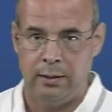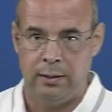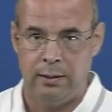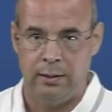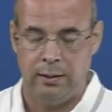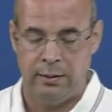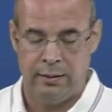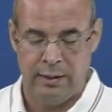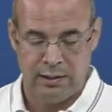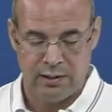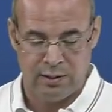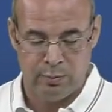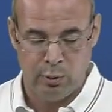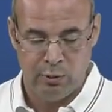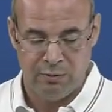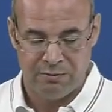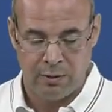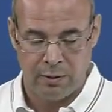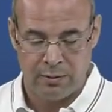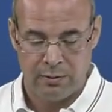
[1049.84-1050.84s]
Let's
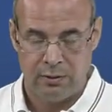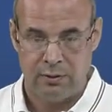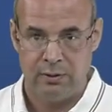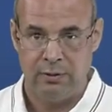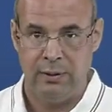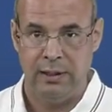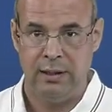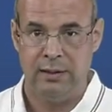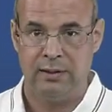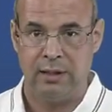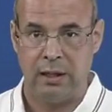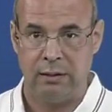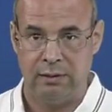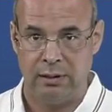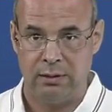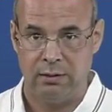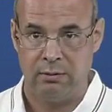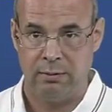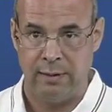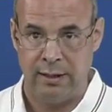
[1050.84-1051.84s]
move on to
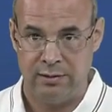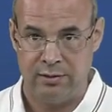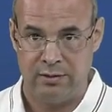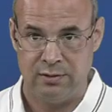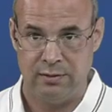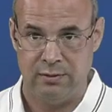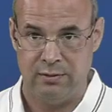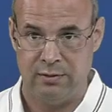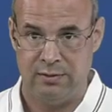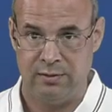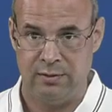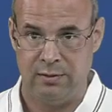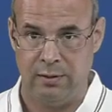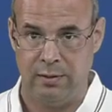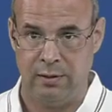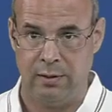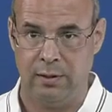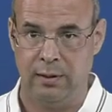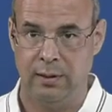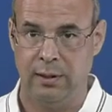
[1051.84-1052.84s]
indirect questions.
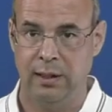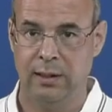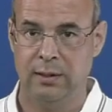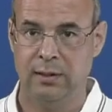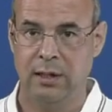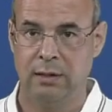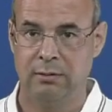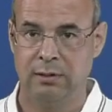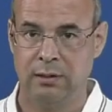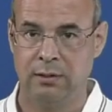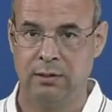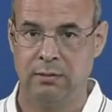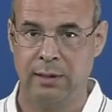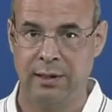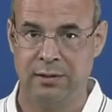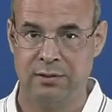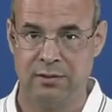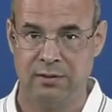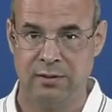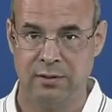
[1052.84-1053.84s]
Indirect
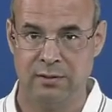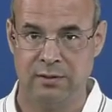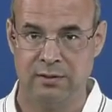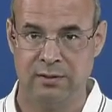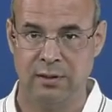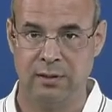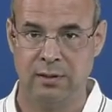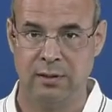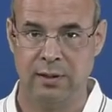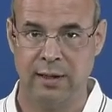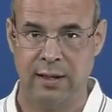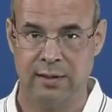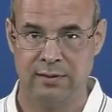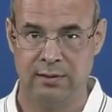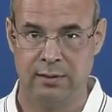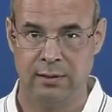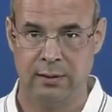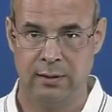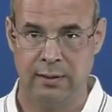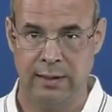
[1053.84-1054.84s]
questions in
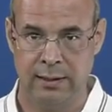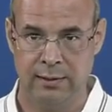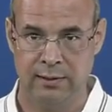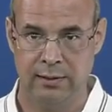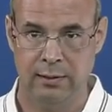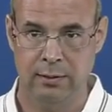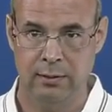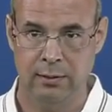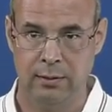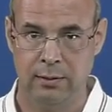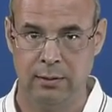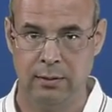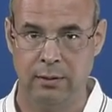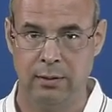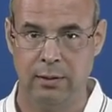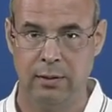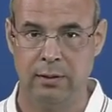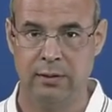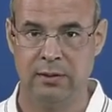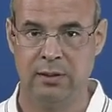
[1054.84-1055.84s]
classical Latin
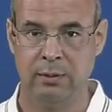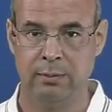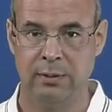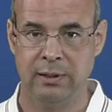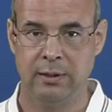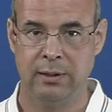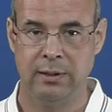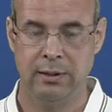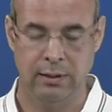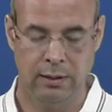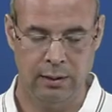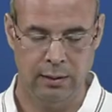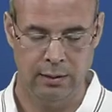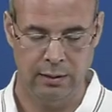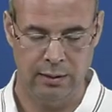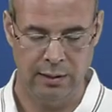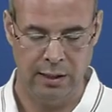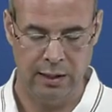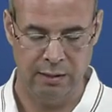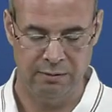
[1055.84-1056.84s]
typically
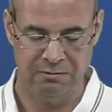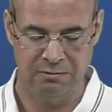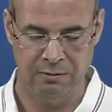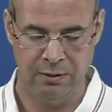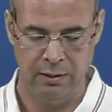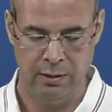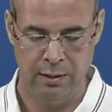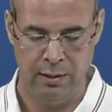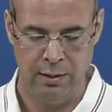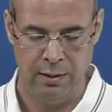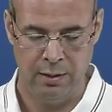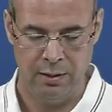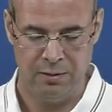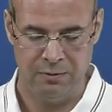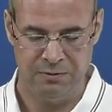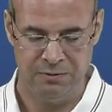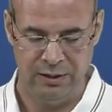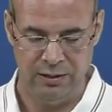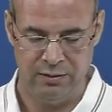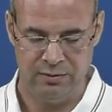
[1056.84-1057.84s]
have
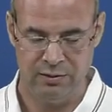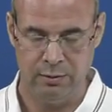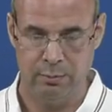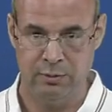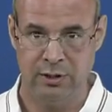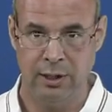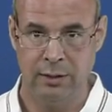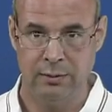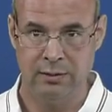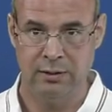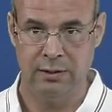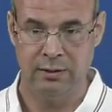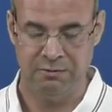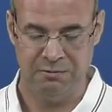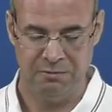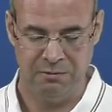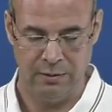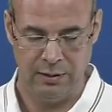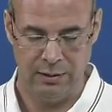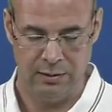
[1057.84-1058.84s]
the
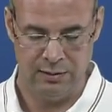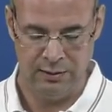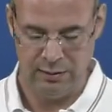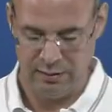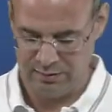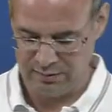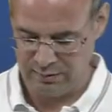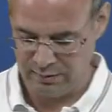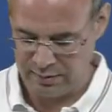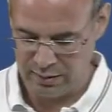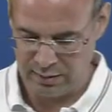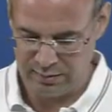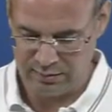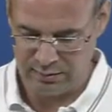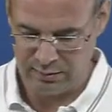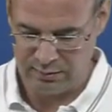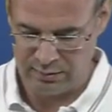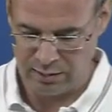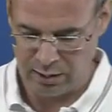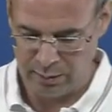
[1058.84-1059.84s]
subjunctive, and here's a nice
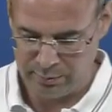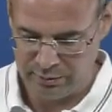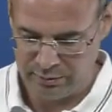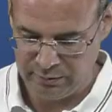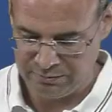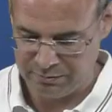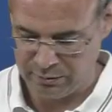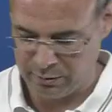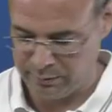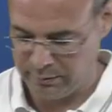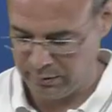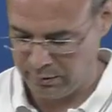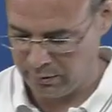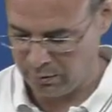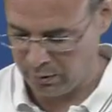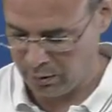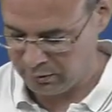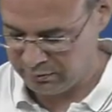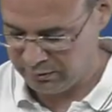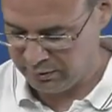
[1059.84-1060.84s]
example from
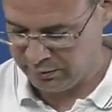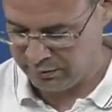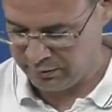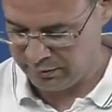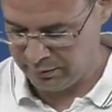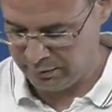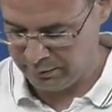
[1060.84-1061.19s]
Horace.